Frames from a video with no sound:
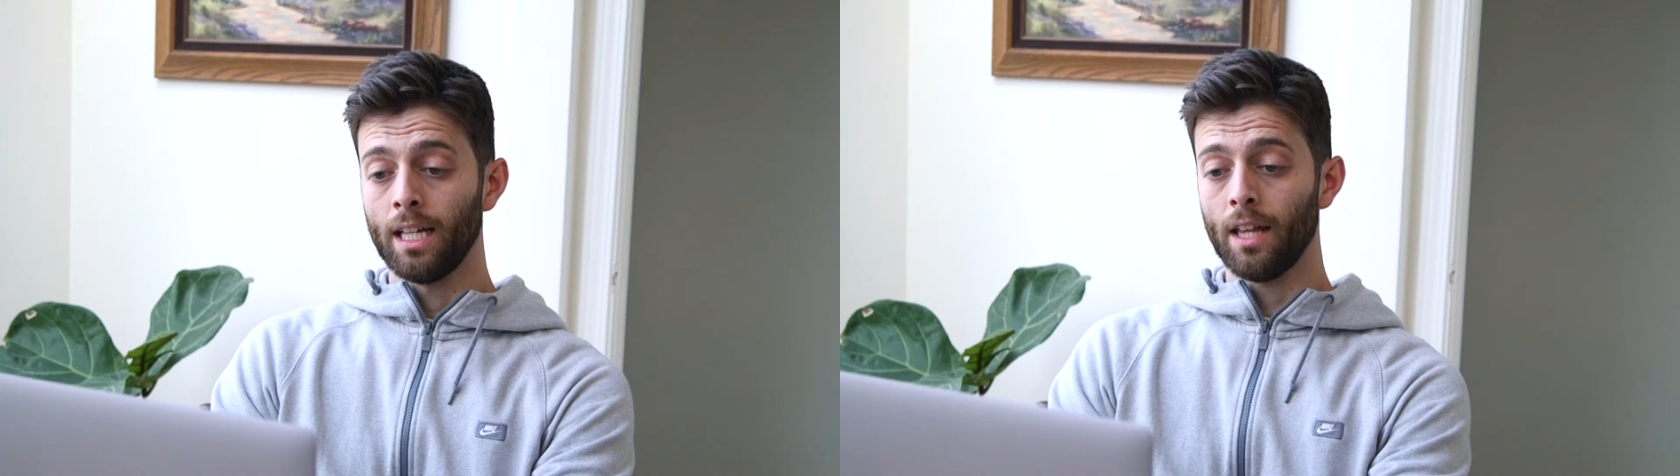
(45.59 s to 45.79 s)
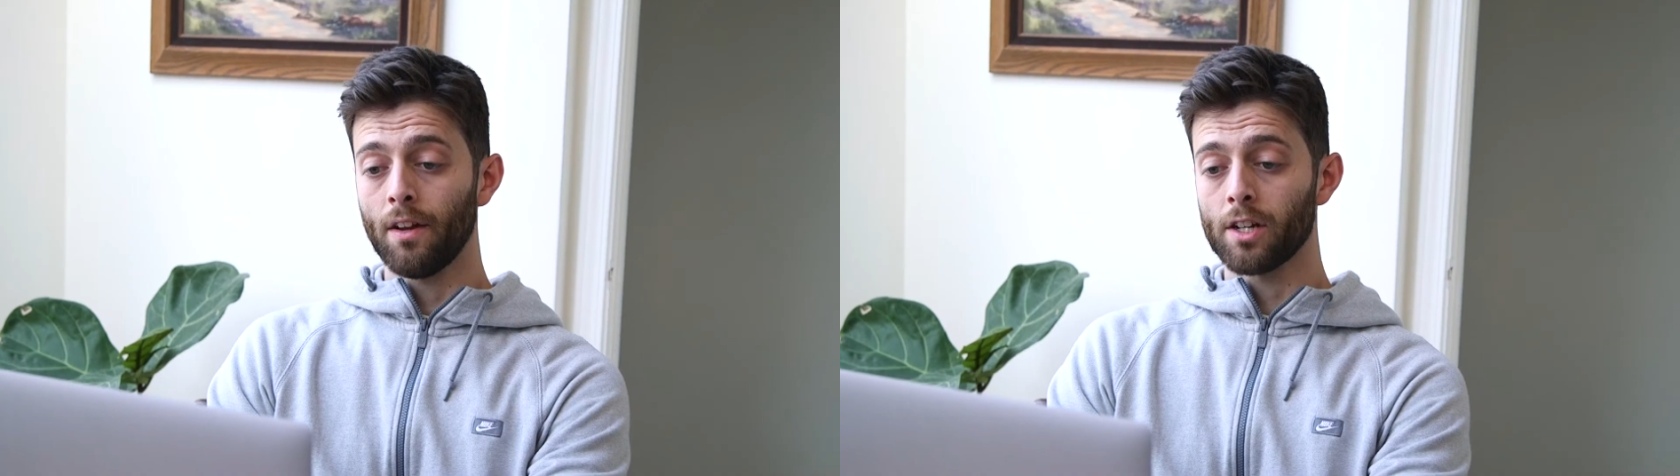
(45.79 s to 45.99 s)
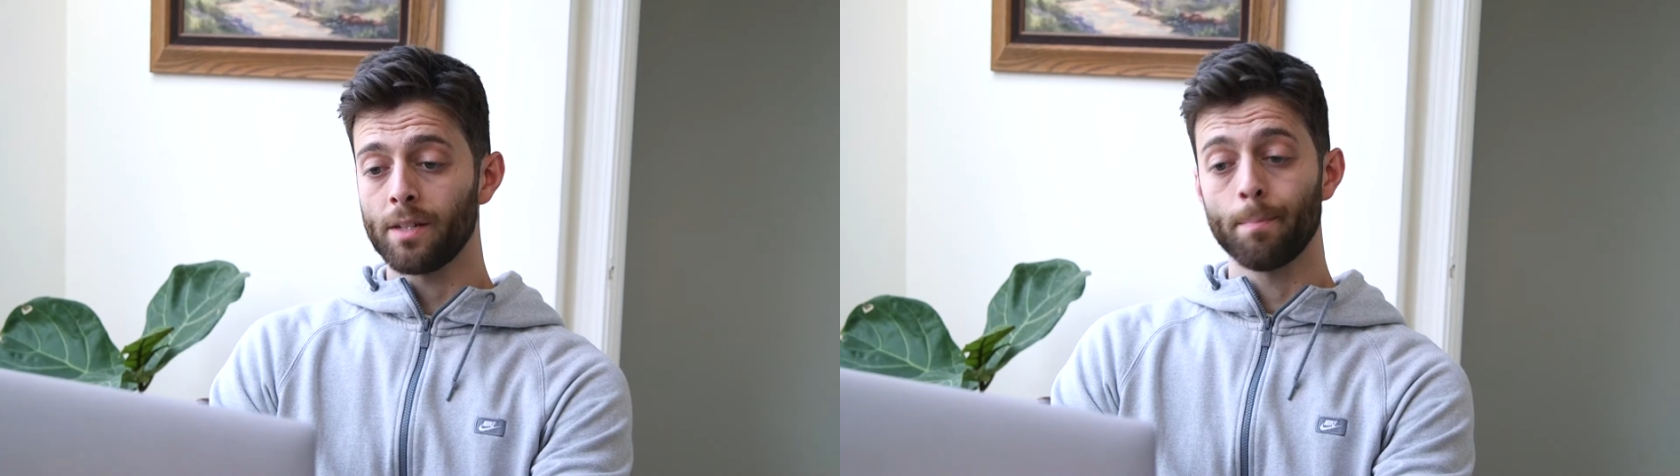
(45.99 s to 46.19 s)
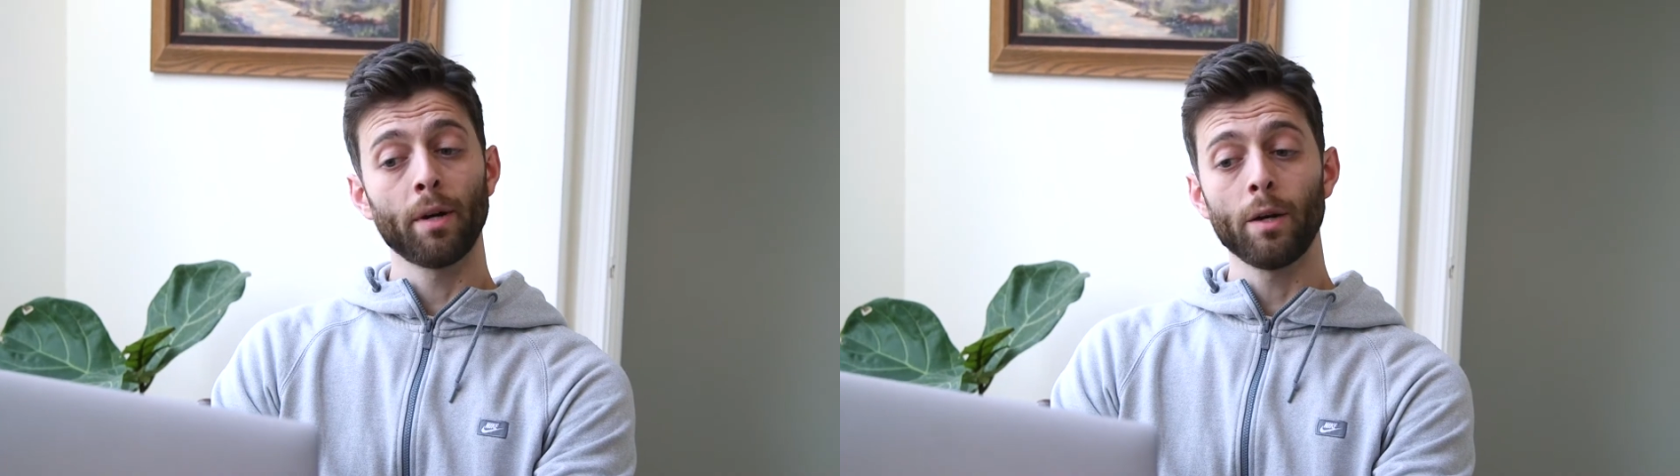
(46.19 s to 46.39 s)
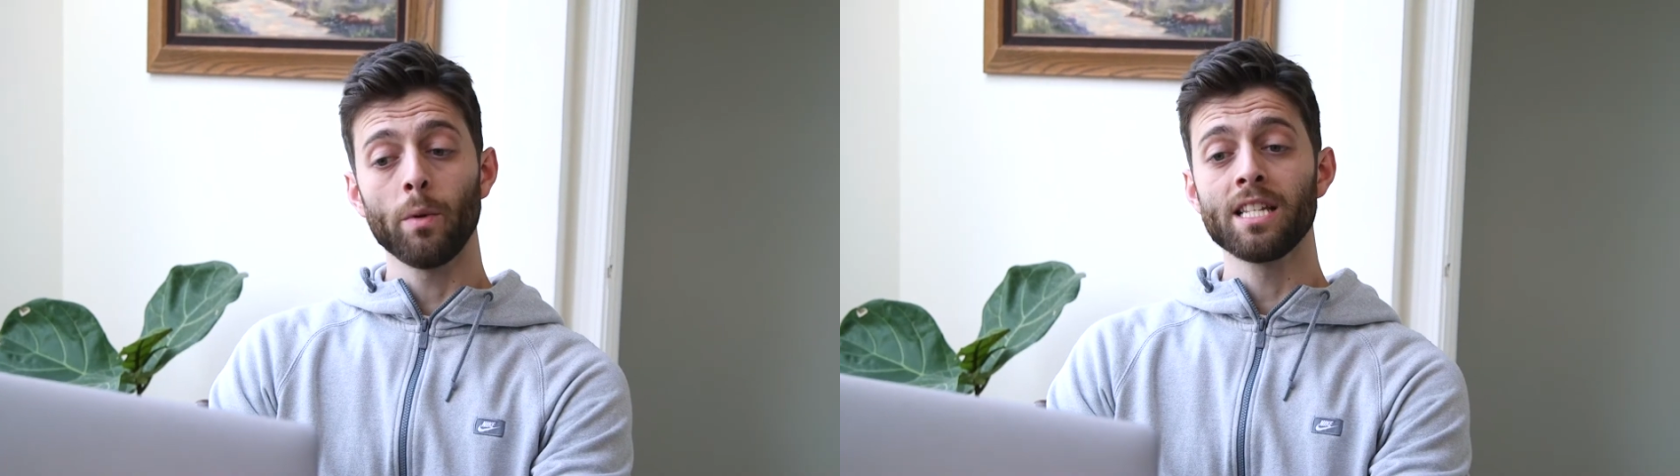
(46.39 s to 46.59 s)
Yeah, they're actually
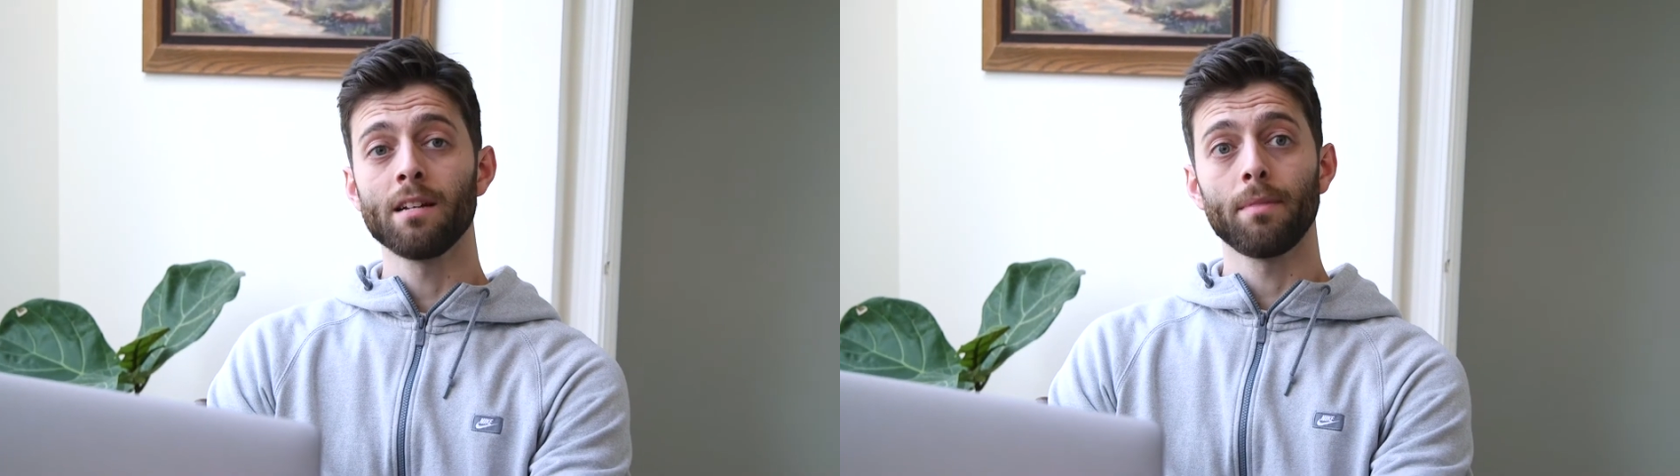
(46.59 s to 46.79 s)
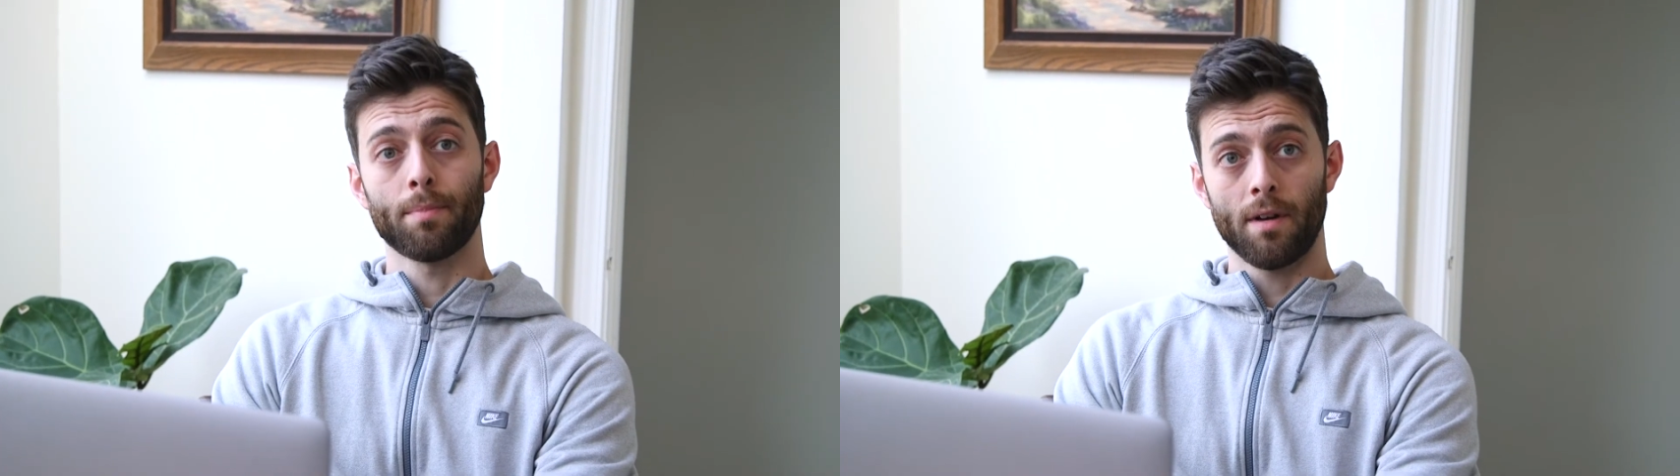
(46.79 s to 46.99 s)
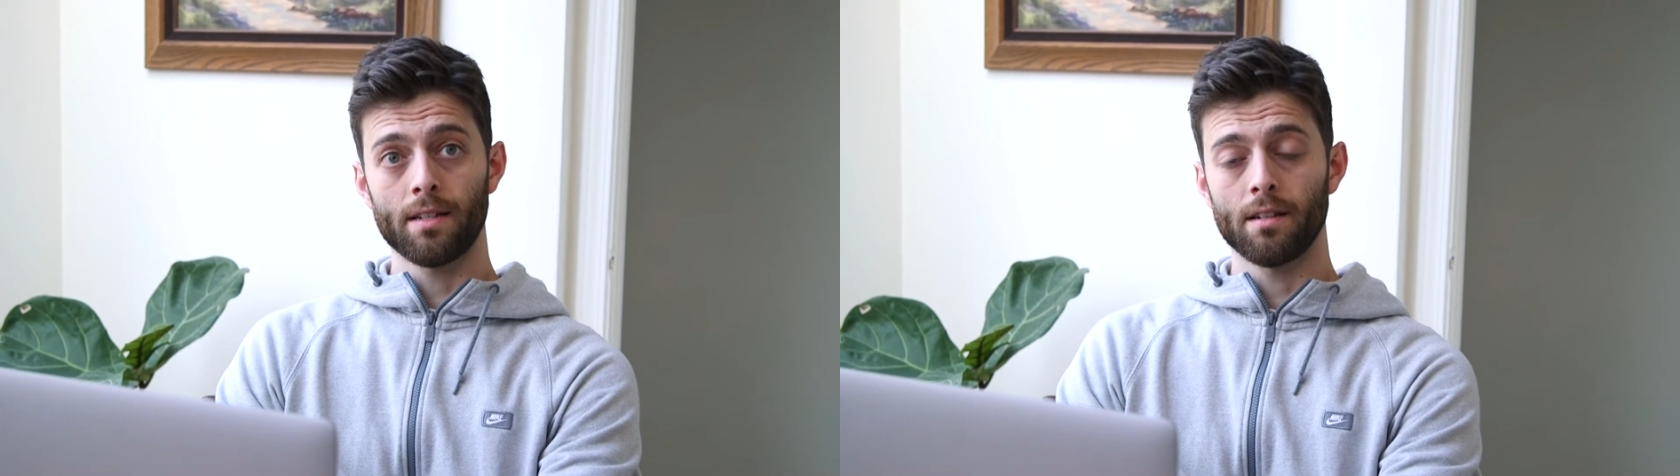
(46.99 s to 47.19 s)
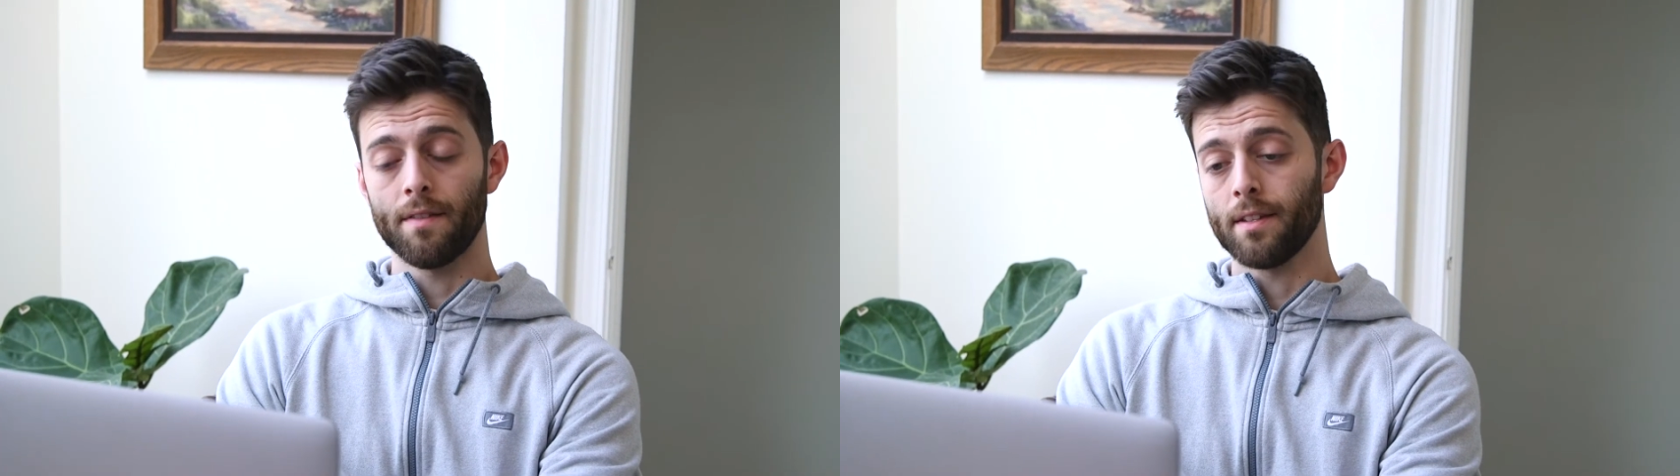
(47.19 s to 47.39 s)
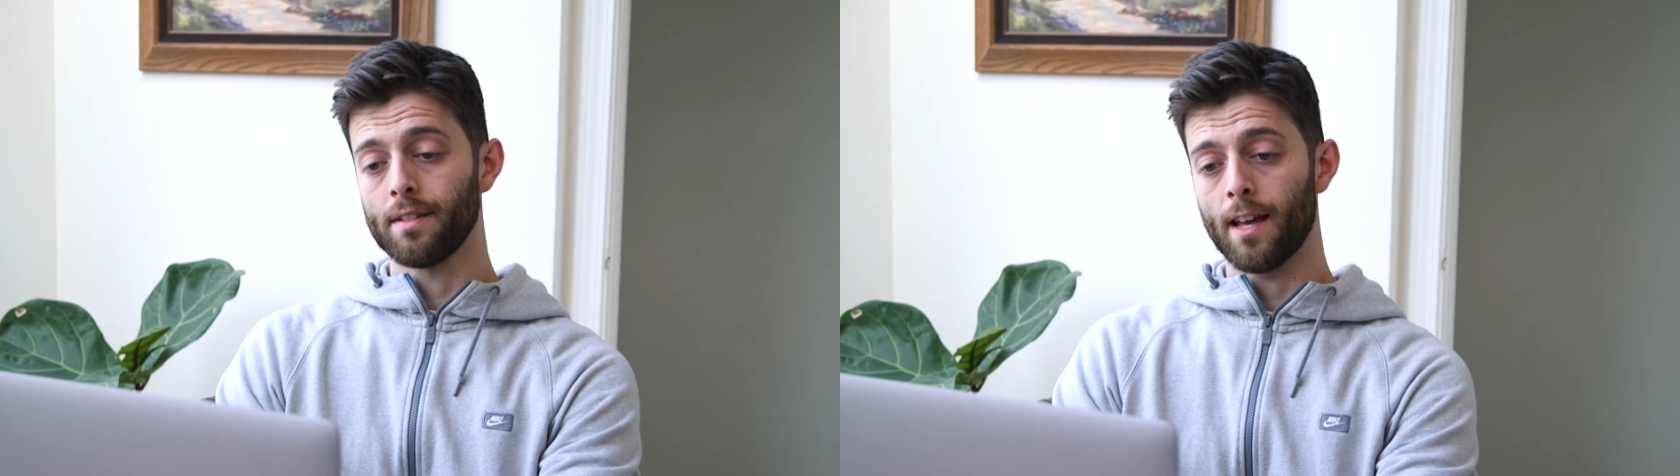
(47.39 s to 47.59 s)
pretty reasonably priced on
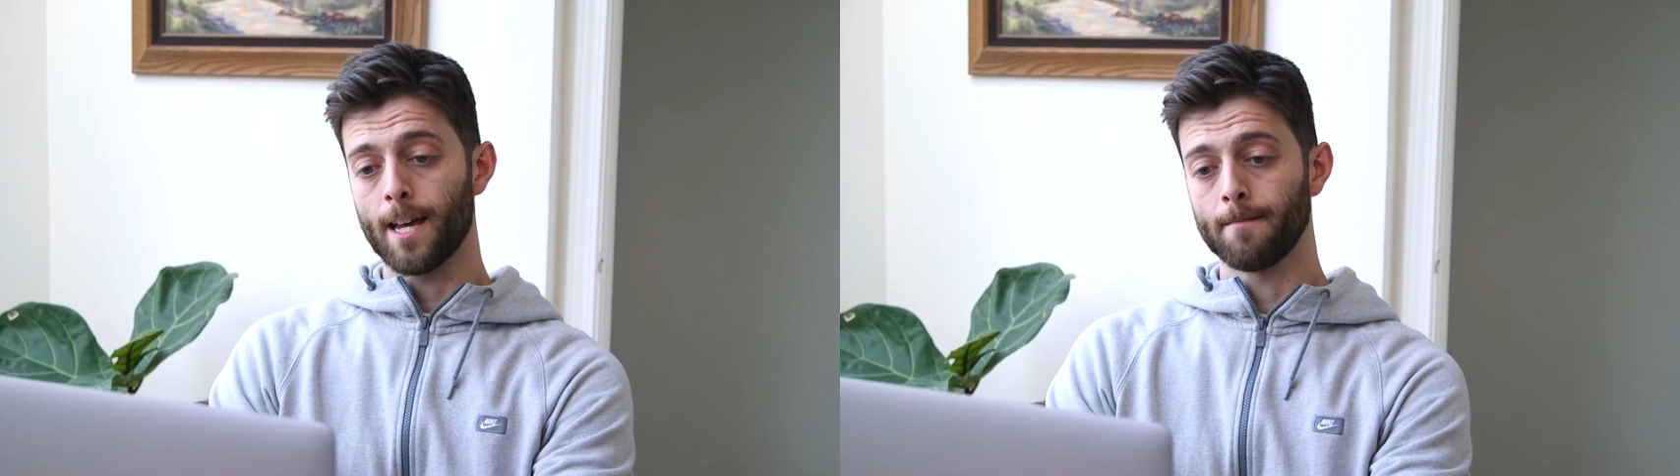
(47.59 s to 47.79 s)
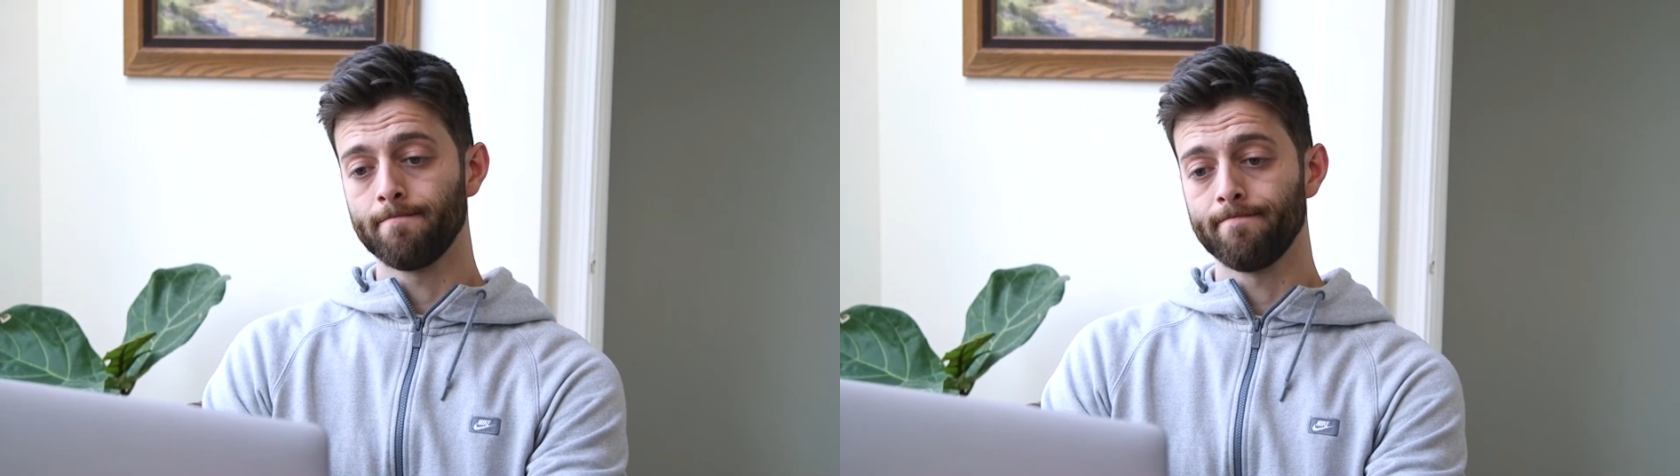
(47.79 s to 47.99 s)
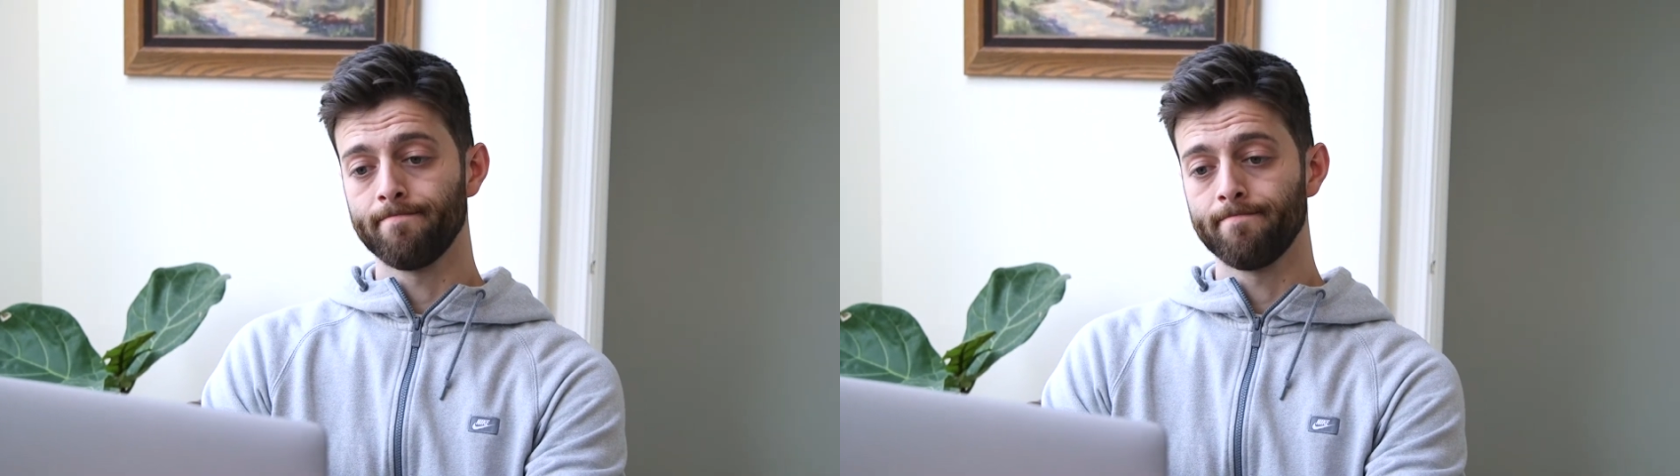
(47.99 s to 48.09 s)
this site.